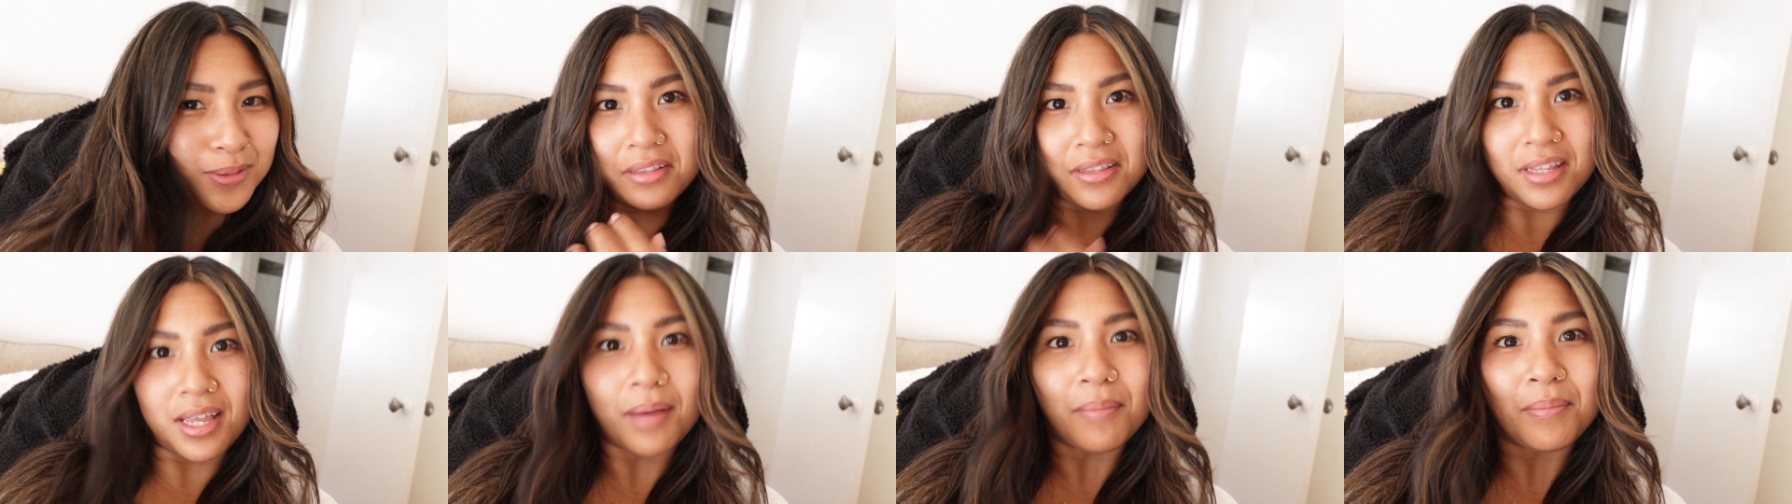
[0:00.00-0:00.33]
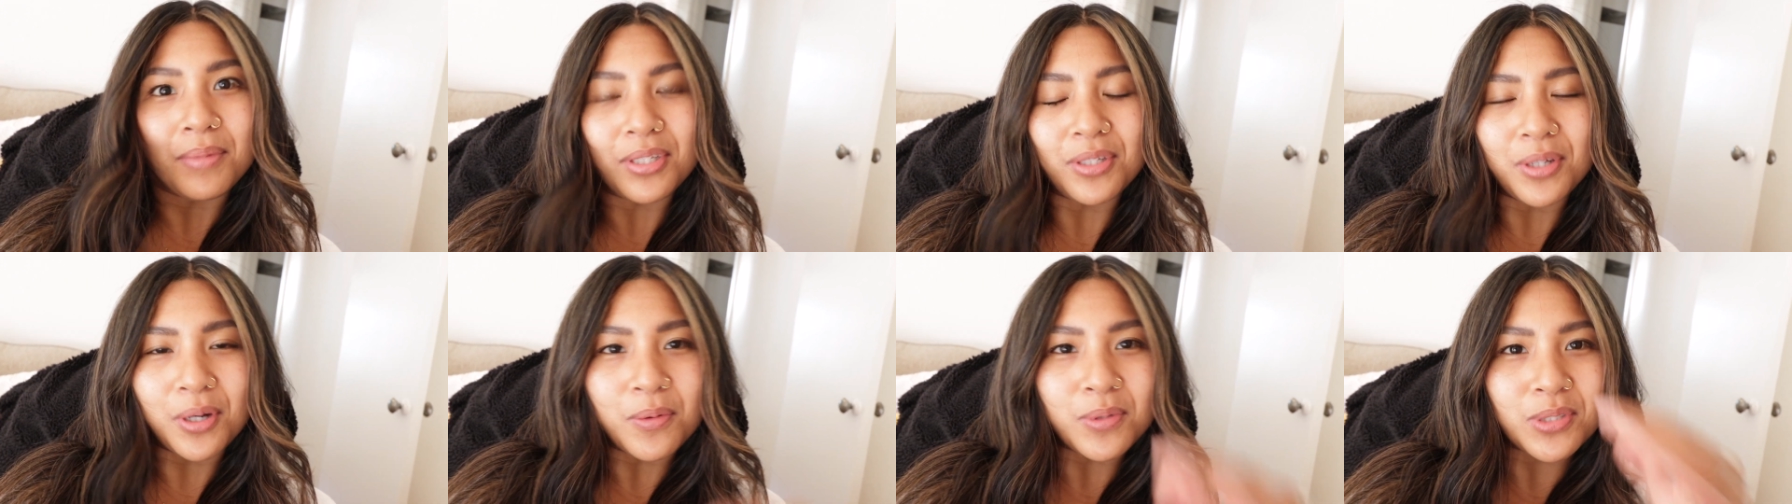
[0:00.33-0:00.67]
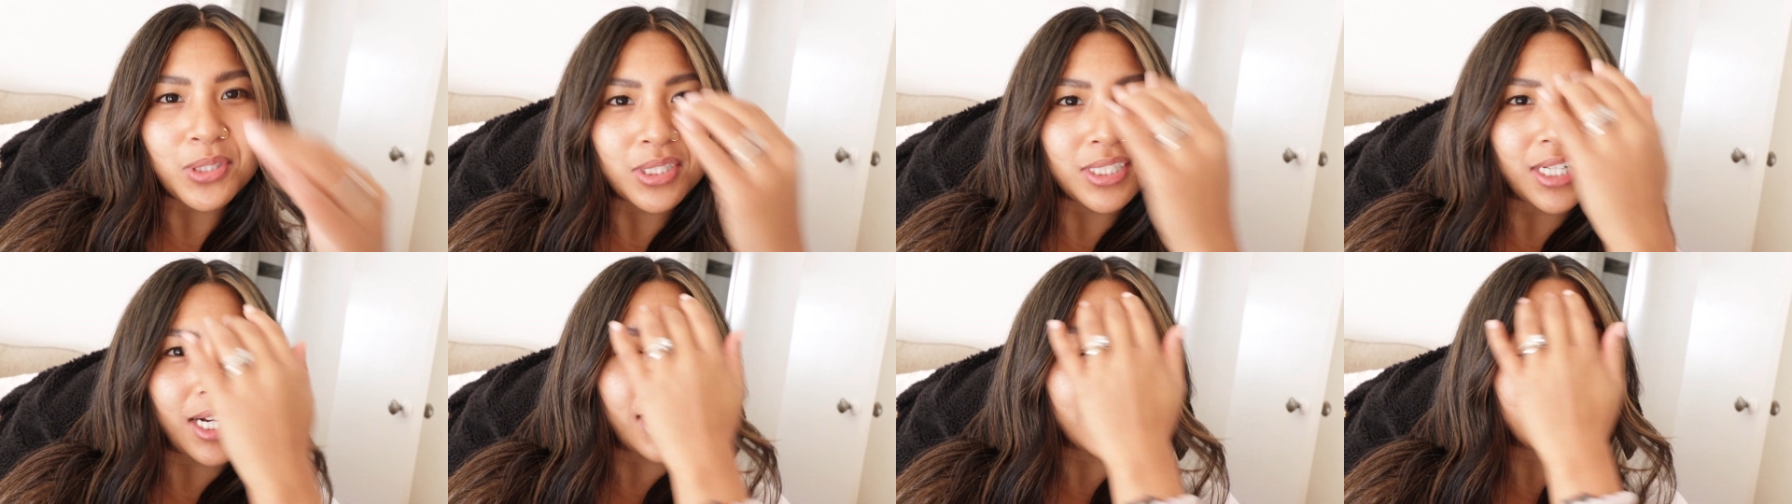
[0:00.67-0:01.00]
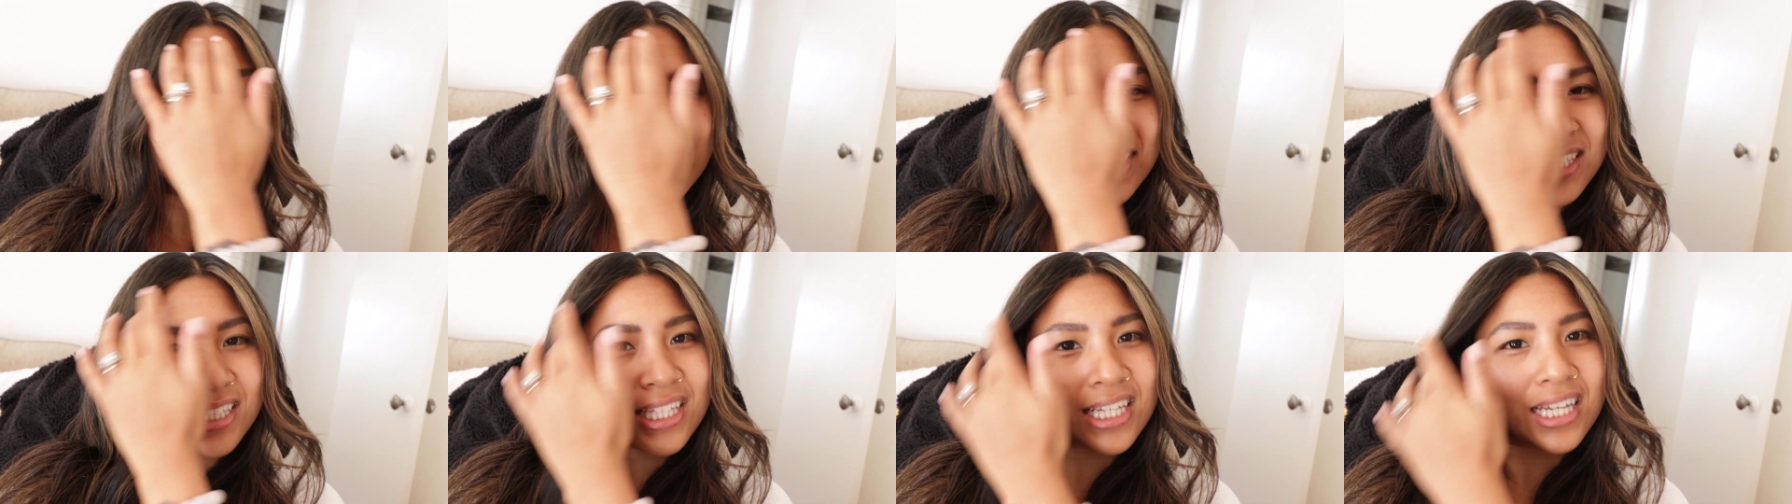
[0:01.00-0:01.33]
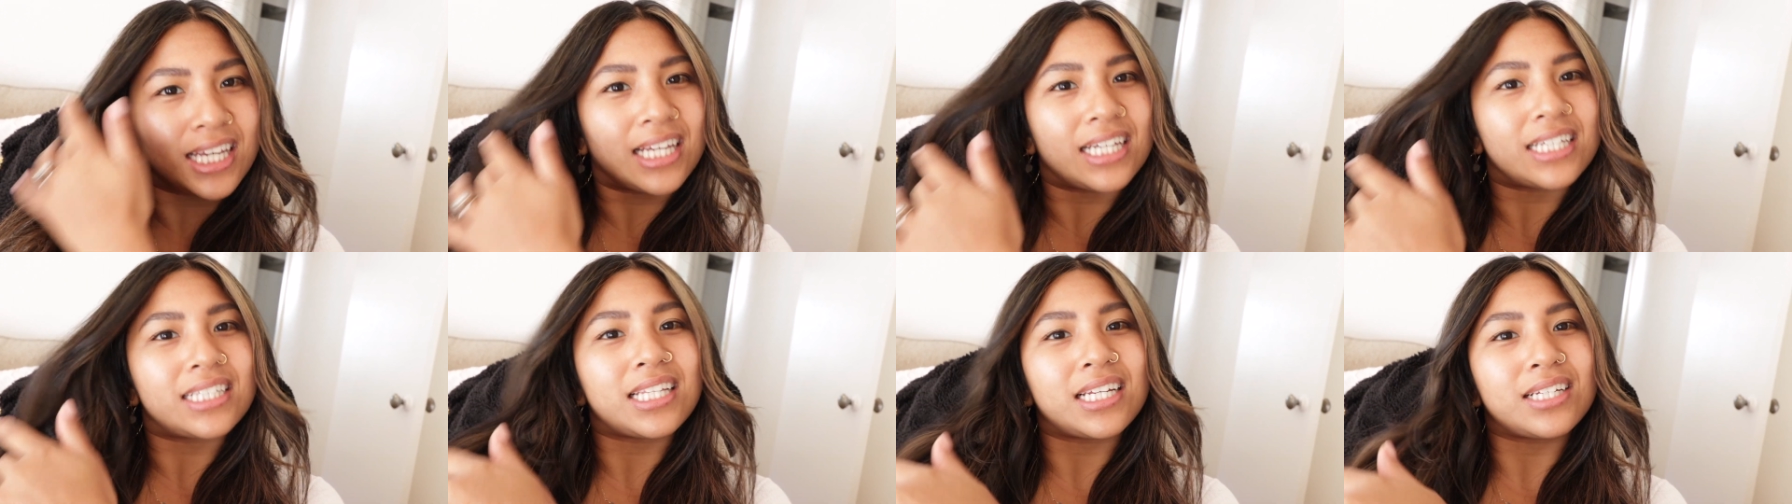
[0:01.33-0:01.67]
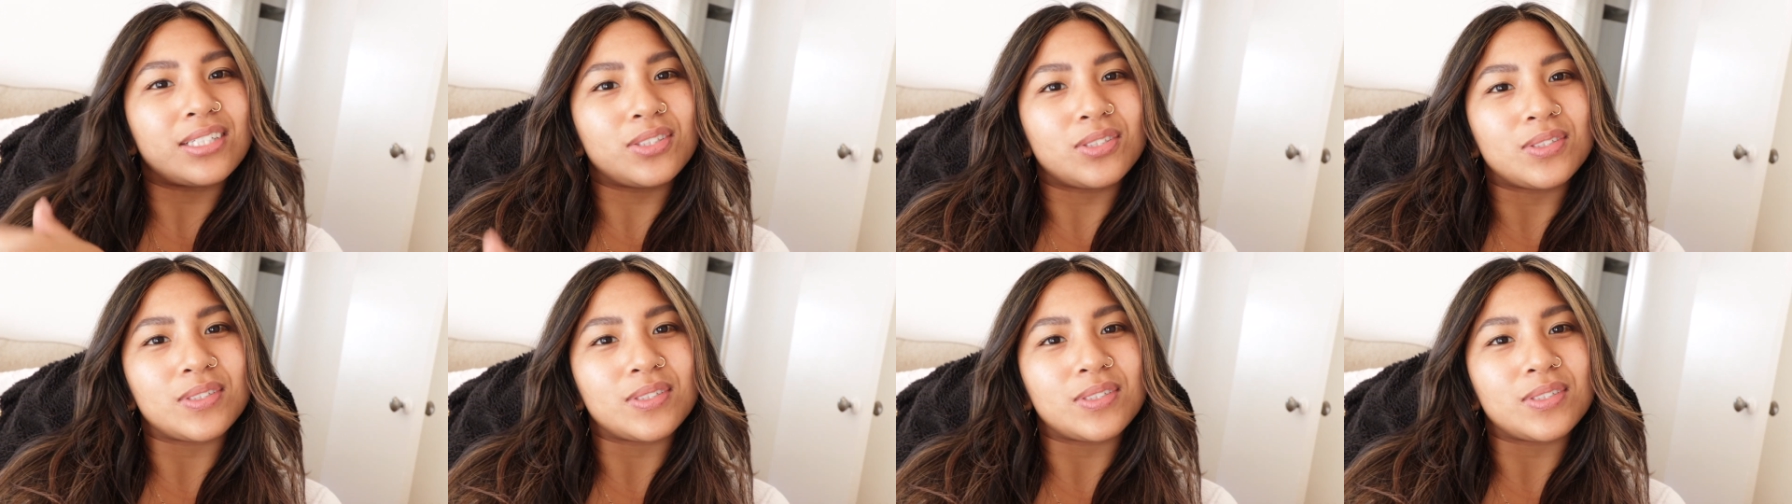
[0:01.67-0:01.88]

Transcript: Let me know what you guys think. Like,